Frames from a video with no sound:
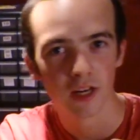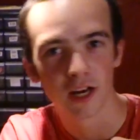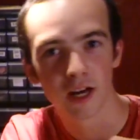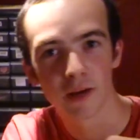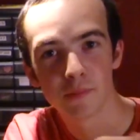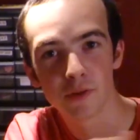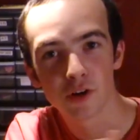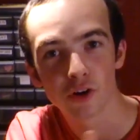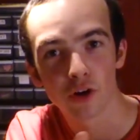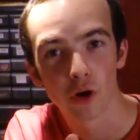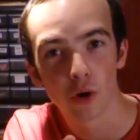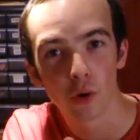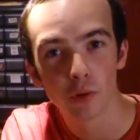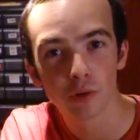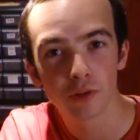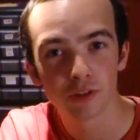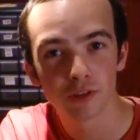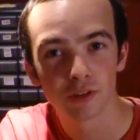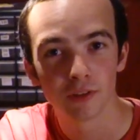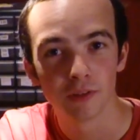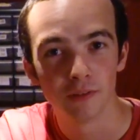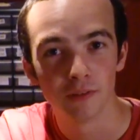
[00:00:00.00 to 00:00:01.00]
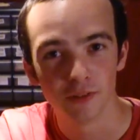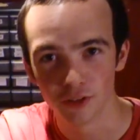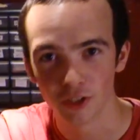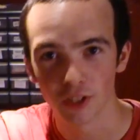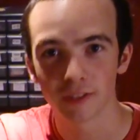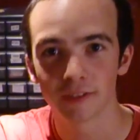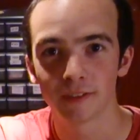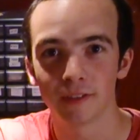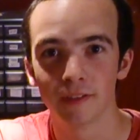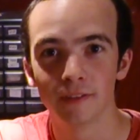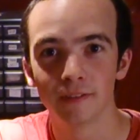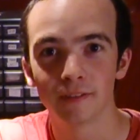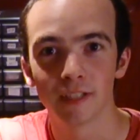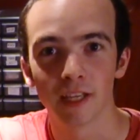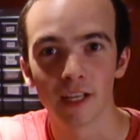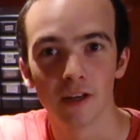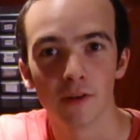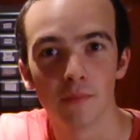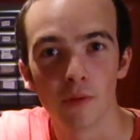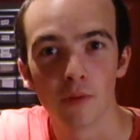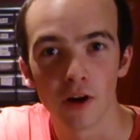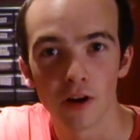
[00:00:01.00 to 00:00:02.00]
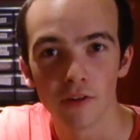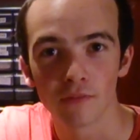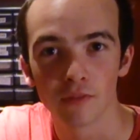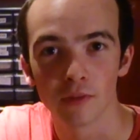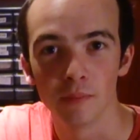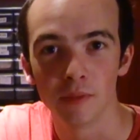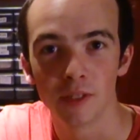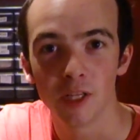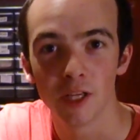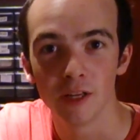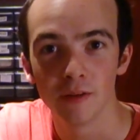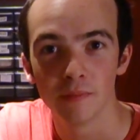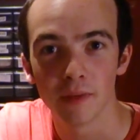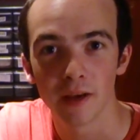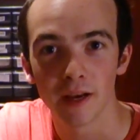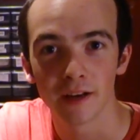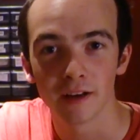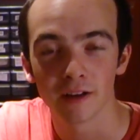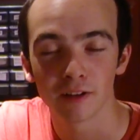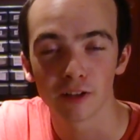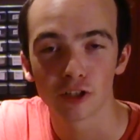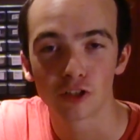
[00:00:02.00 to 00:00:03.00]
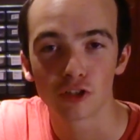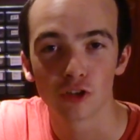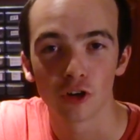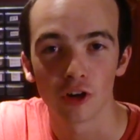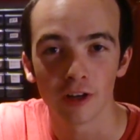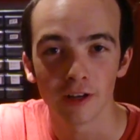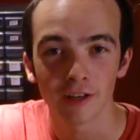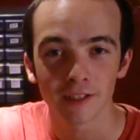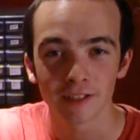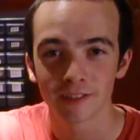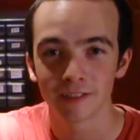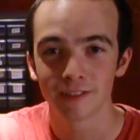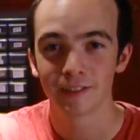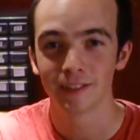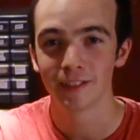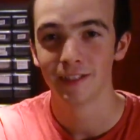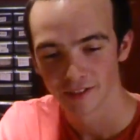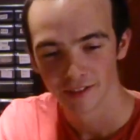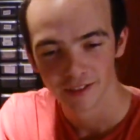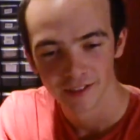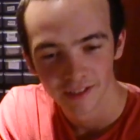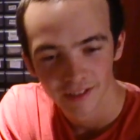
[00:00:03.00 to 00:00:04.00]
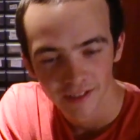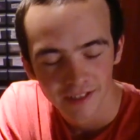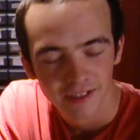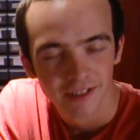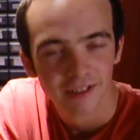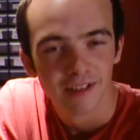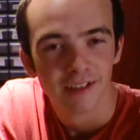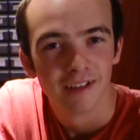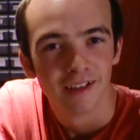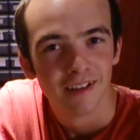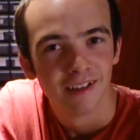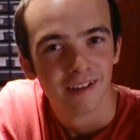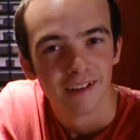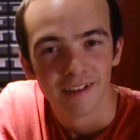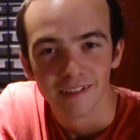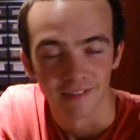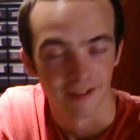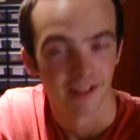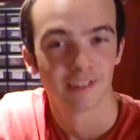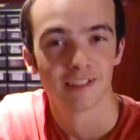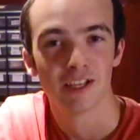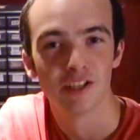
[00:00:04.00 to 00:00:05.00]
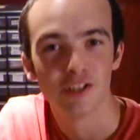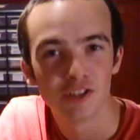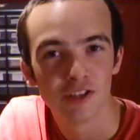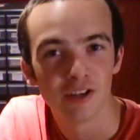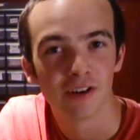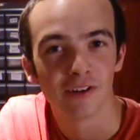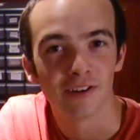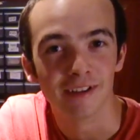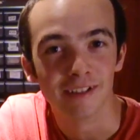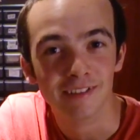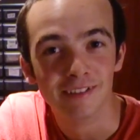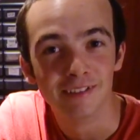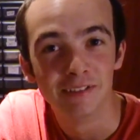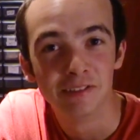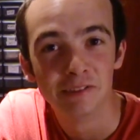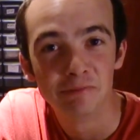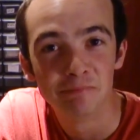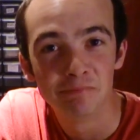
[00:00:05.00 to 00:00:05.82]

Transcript: I'm your host Justin St-Amant from Tinman Electronics. That's engineering.